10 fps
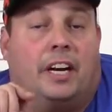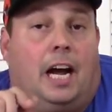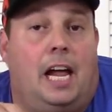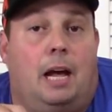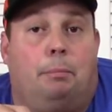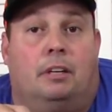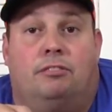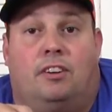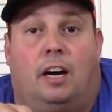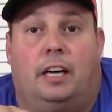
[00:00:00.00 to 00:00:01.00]
that I happen to
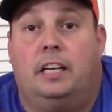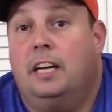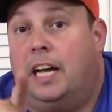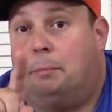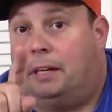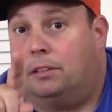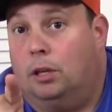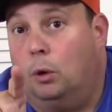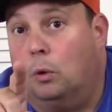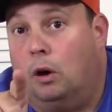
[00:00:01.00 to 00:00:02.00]
find at my
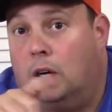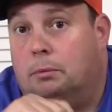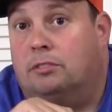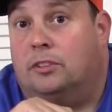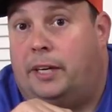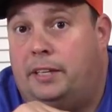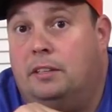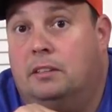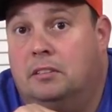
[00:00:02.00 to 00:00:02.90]
local Harbor Freight.